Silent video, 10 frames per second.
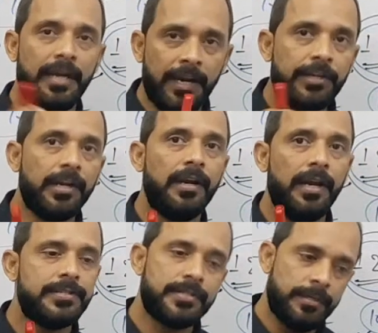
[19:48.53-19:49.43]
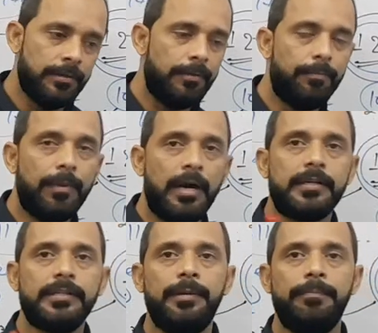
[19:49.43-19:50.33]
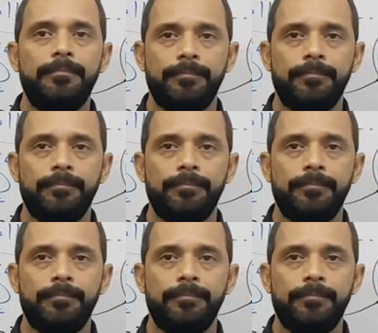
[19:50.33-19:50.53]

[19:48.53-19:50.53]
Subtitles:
at a glance, mark them.